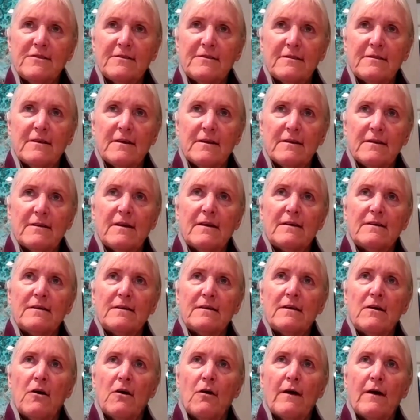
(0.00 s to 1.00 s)
just think that,
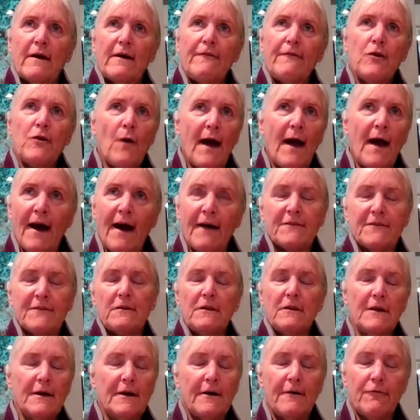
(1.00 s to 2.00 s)
you know, if you have
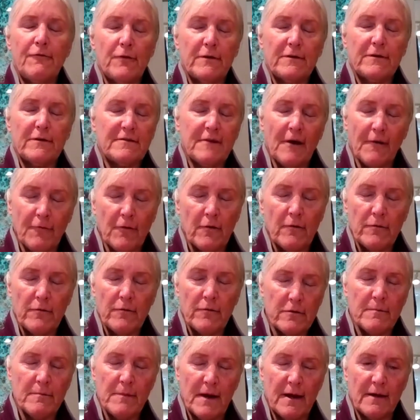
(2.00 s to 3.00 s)
to live with several
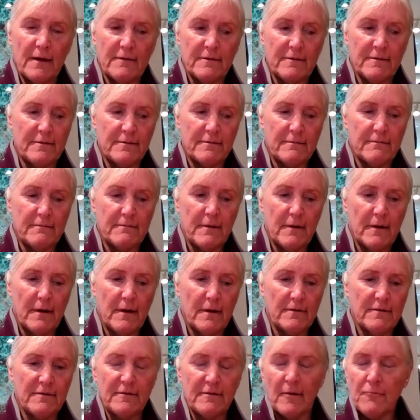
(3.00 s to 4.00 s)
roommates
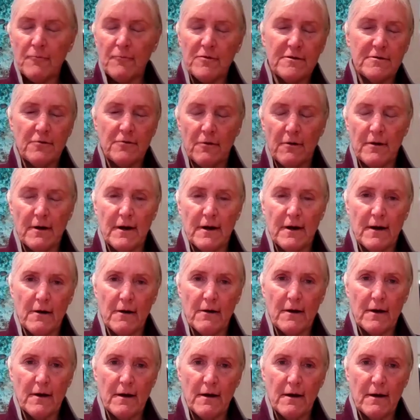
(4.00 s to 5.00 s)
in some resort
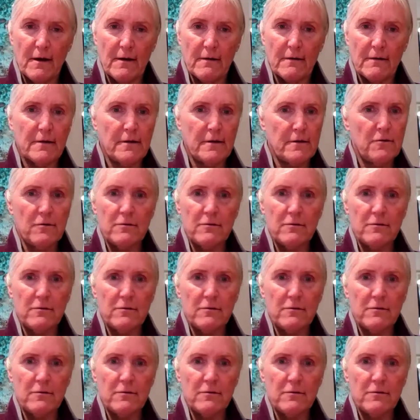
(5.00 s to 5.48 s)
area,